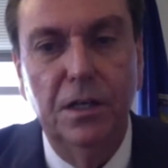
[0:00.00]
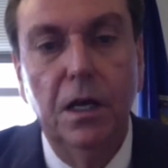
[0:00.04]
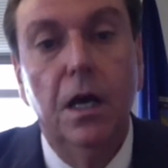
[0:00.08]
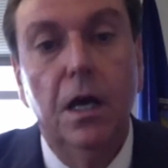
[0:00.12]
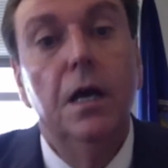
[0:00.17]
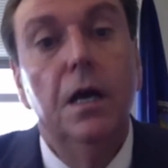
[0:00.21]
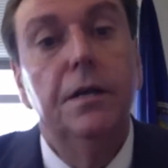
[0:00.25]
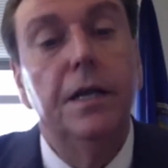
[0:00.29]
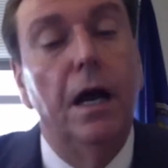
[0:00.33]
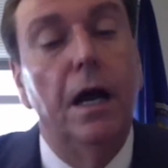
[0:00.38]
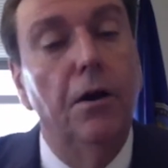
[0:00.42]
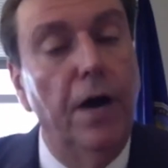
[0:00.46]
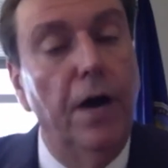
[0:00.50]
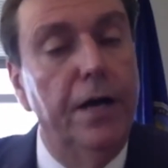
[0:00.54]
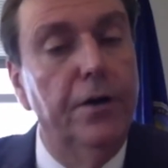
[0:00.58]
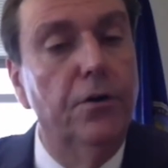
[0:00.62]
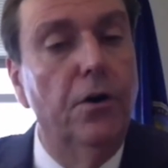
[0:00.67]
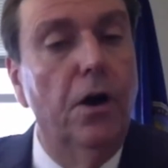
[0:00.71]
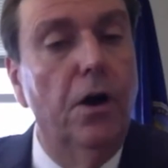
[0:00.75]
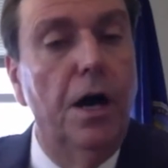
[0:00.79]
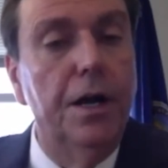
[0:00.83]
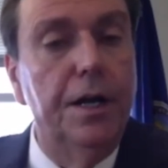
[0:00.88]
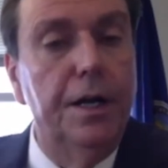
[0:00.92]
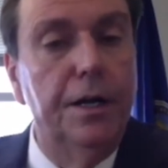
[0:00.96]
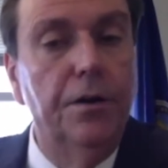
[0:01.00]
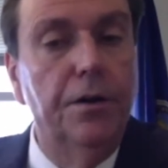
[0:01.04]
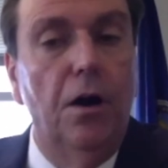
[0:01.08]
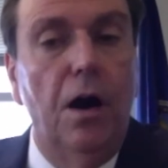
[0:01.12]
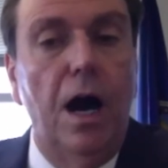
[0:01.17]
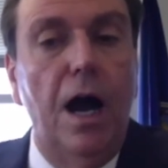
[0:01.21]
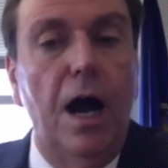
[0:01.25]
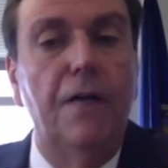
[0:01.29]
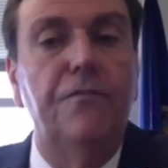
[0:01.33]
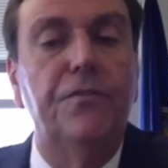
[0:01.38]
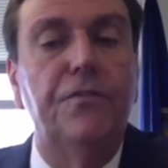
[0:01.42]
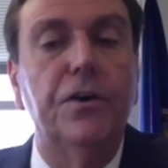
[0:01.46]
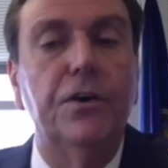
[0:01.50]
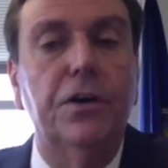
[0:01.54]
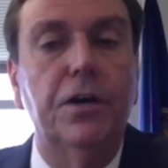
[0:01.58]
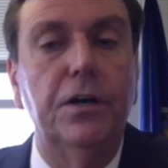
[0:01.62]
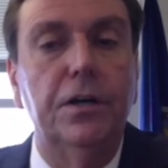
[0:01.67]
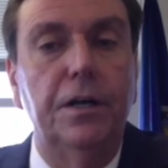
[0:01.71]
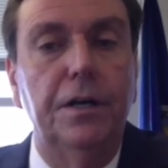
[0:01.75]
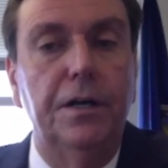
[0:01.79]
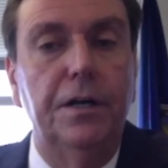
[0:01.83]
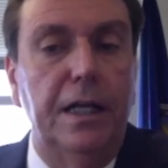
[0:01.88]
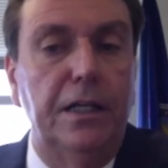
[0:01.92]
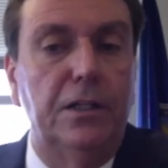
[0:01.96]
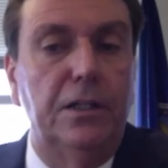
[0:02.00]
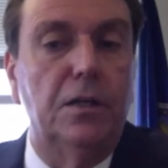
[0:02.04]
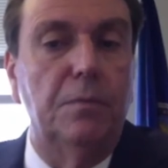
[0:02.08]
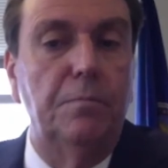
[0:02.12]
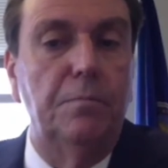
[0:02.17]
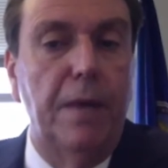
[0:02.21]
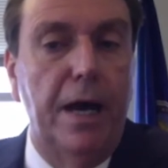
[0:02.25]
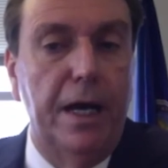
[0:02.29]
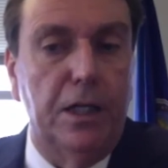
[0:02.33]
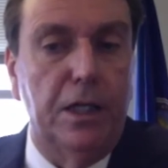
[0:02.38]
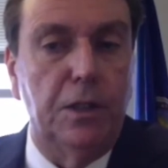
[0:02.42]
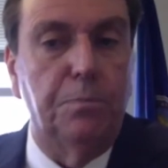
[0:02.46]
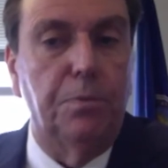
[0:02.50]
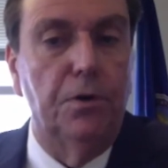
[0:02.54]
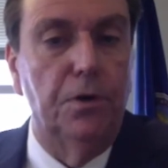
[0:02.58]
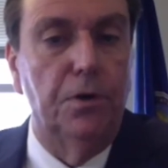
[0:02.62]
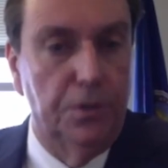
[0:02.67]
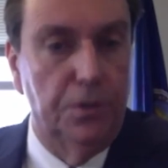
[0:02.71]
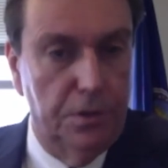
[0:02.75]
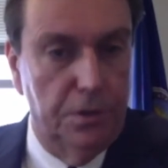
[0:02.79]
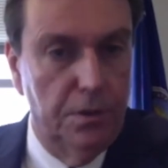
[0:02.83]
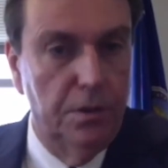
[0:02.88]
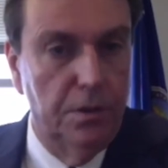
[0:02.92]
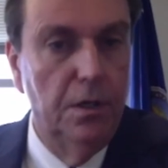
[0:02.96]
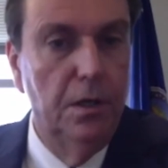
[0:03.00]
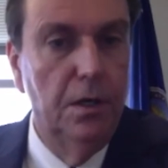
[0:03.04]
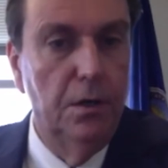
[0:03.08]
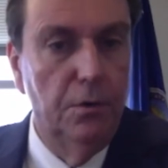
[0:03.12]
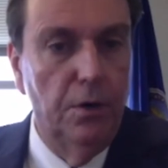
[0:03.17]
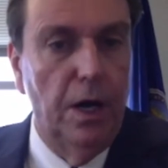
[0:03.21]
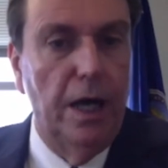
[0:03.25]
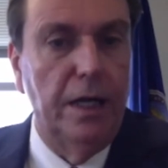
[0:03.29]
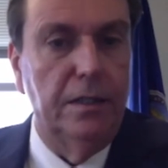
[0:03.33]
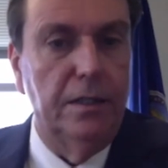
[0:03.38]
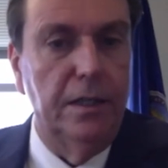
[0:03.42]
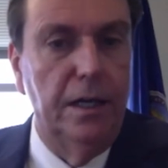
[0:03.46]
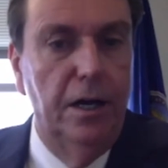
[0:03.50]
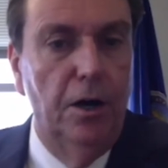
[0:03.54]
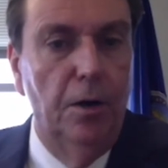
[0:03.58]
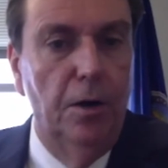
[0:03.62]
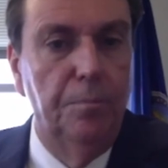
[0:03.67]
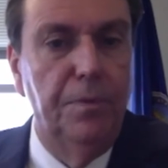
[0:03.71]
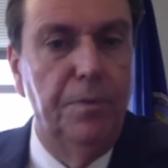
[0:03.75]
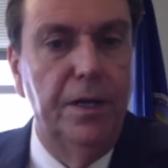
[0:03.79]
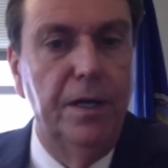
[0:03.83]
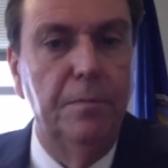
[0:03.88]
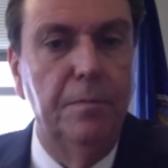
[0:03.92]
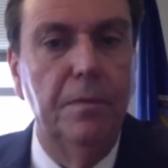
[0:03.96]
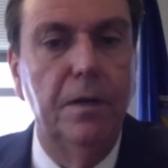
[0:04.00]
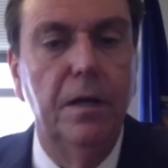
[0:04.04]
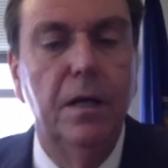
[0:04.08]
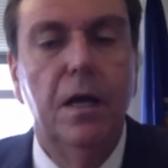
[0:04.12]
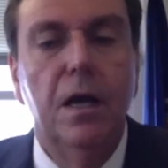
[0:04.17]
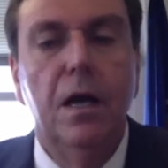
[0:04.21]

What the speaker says: Now, later on in life, they're going to need some experts, right, to help them.